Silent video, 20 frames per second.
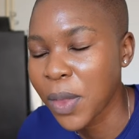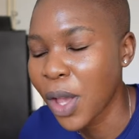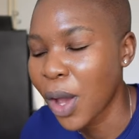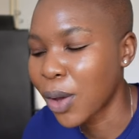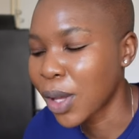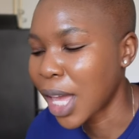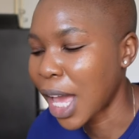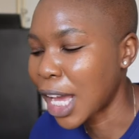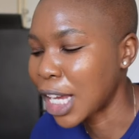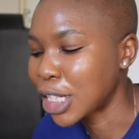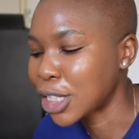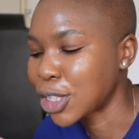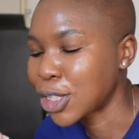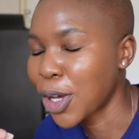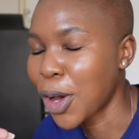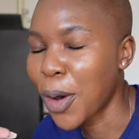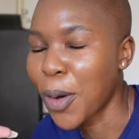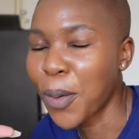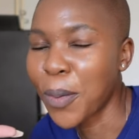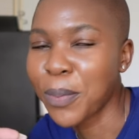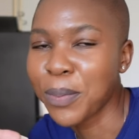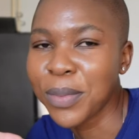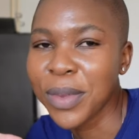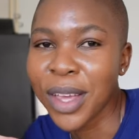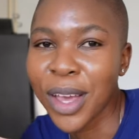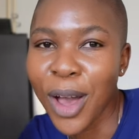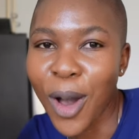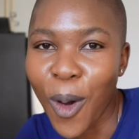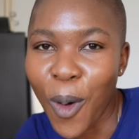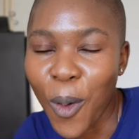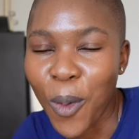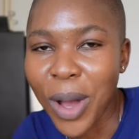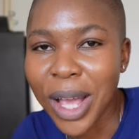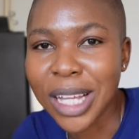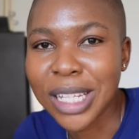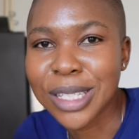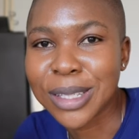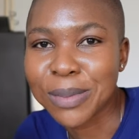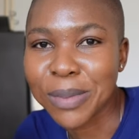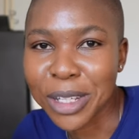Okay, so
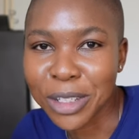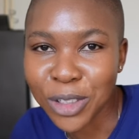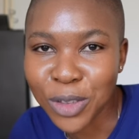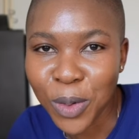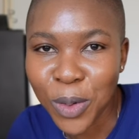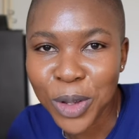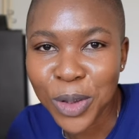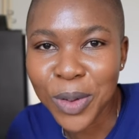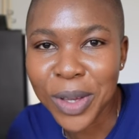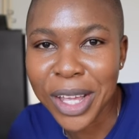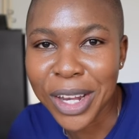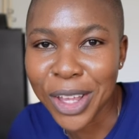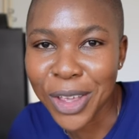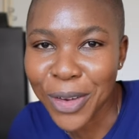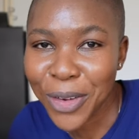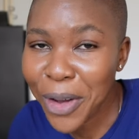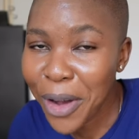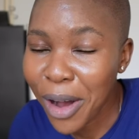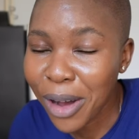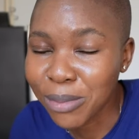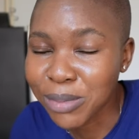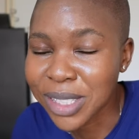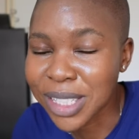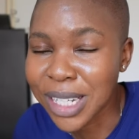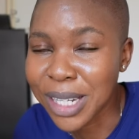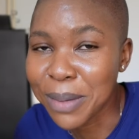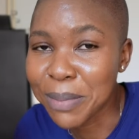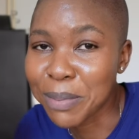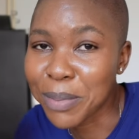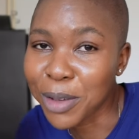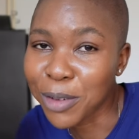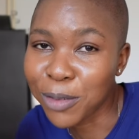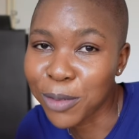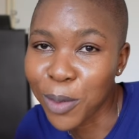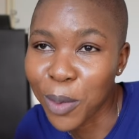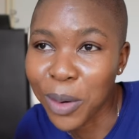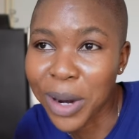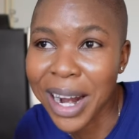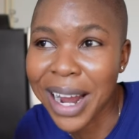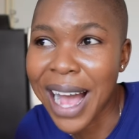always make sure you're getting your carbs in
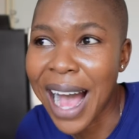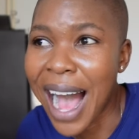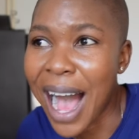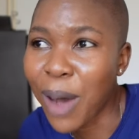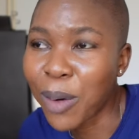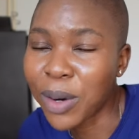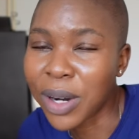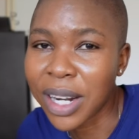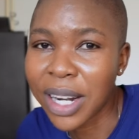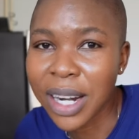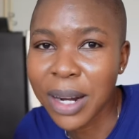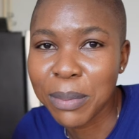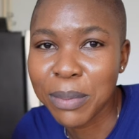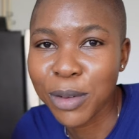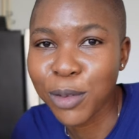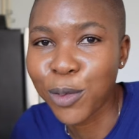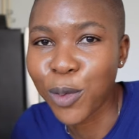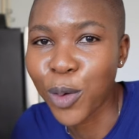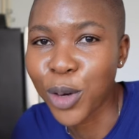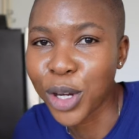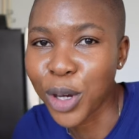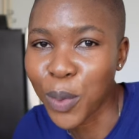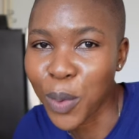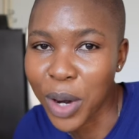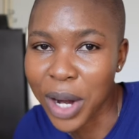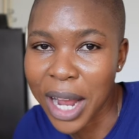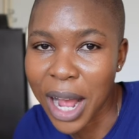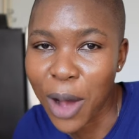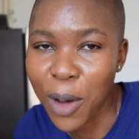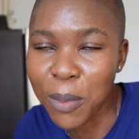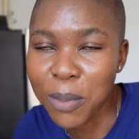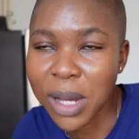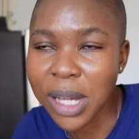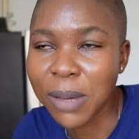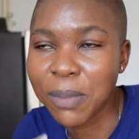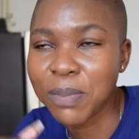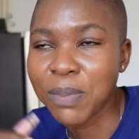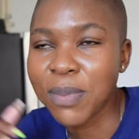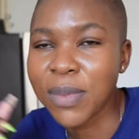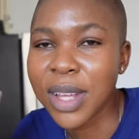before, an hour before your workout.
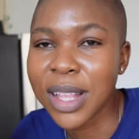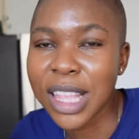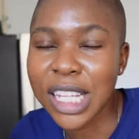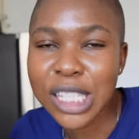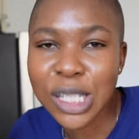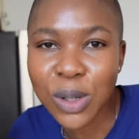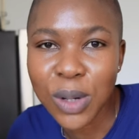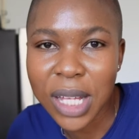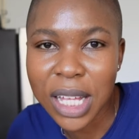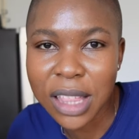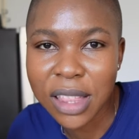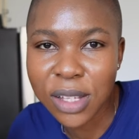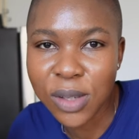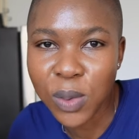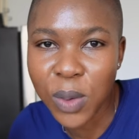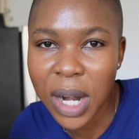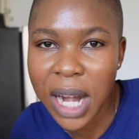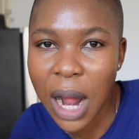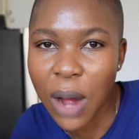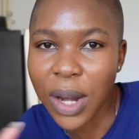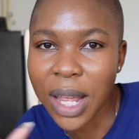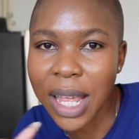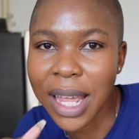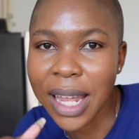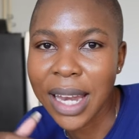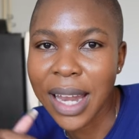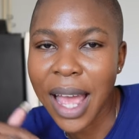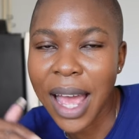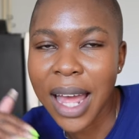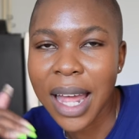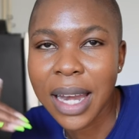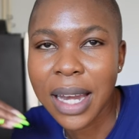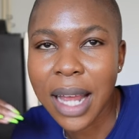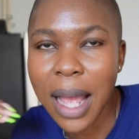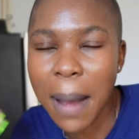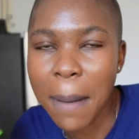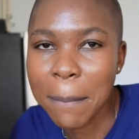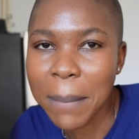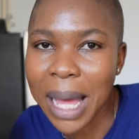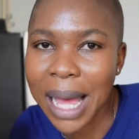But let's go get this workout in and
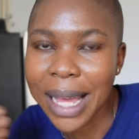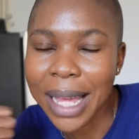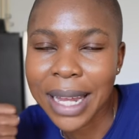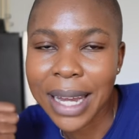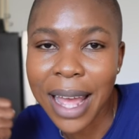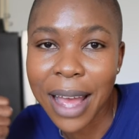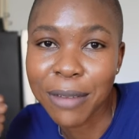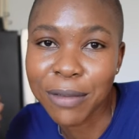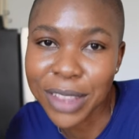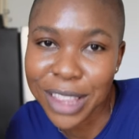come back and have